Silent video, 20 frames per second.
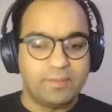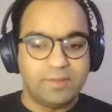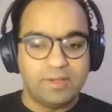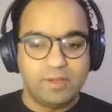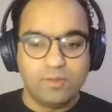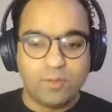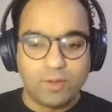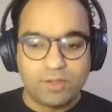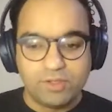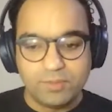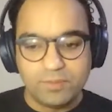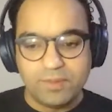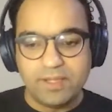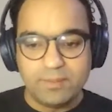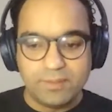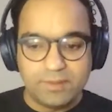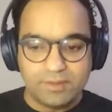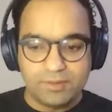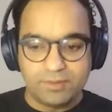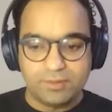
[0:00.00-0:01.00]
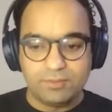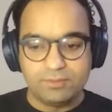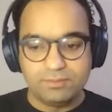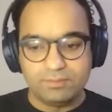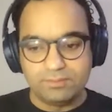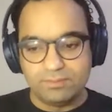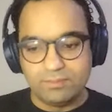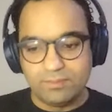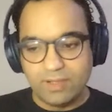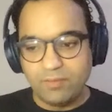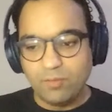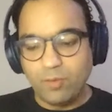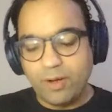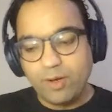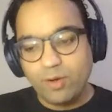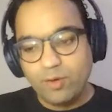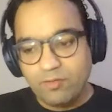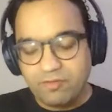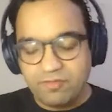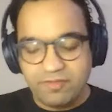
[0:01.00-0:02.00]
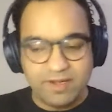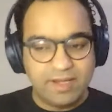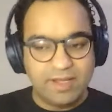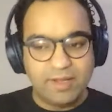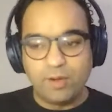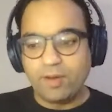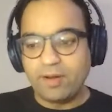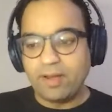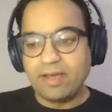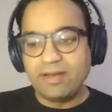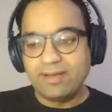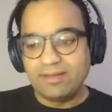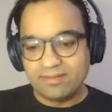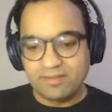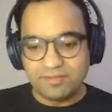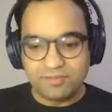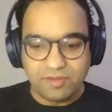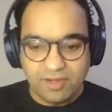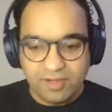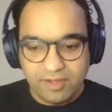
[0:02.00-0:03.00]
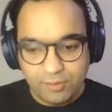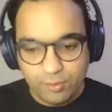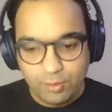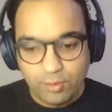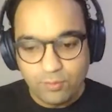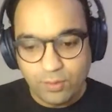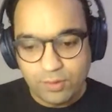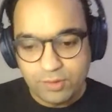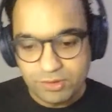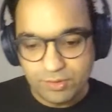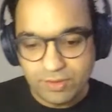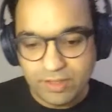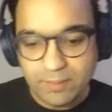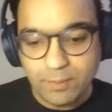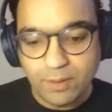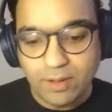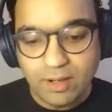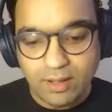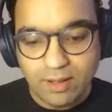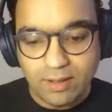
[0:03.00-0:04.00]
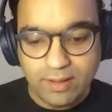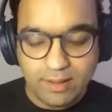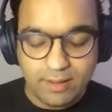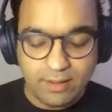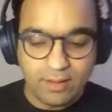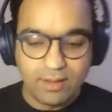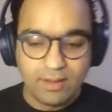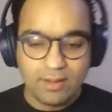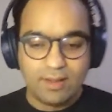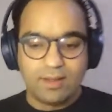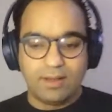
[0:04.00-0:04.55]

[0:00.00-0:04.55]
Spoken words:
I mean, you want to be able to avoid overfitting, or unnecessarily, you don't want to keep on learning